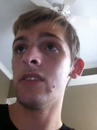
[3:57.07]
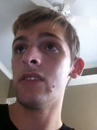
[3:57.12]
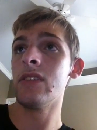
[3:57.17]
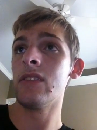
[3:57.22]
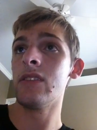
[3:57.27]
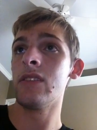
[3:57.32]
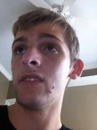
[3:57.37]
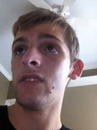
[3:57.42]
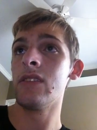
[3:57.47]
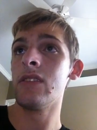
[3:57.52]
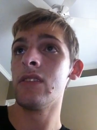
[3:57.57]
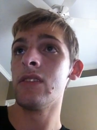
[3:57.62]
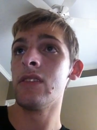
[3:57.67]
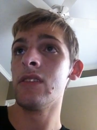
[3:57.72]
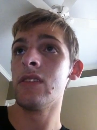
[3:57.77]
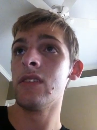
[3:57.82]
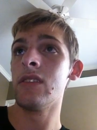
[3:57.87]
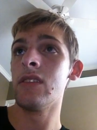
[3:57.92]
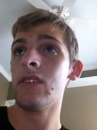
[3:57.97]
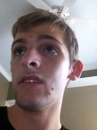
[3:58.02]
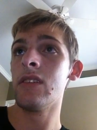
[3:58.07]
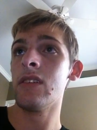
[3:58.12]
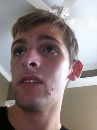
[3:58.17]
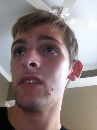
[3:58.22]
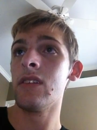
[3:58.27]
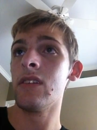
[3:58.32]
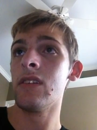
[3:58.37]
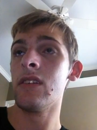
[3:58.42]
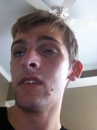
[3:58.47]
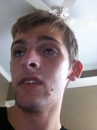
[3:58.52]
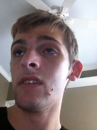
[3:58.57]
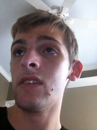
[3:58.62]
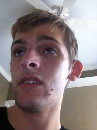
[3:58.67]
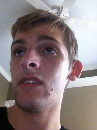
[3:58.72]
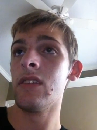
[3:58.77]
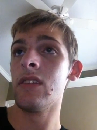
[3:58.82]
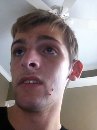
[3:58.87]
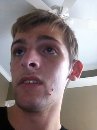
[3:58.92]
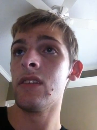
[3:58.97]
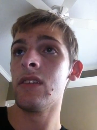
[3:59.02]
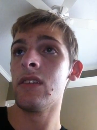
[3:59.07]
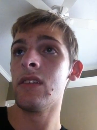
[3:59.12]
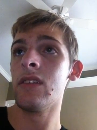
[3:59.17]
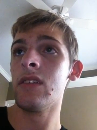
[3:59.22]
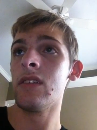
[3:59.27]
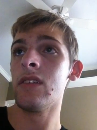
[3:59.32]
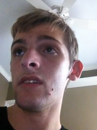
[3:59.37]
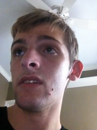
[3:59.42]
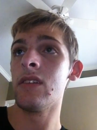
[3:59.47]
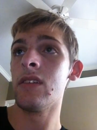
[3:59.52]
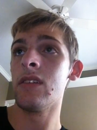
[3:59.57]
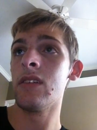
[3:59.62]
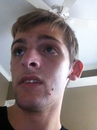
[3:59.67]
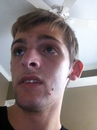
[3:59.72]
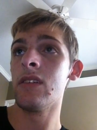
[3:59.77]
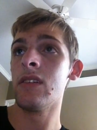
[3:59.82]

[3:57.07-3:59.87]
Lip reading: (no one is talking)